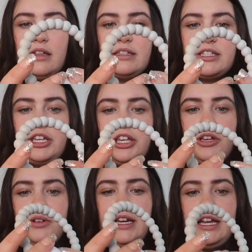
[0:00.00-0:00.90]
it's
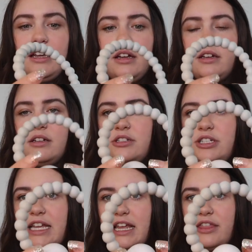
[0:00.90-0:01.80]
Cutie
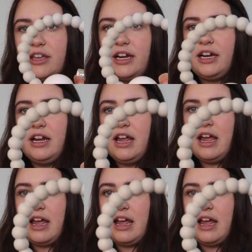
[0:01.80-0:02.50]
Teether.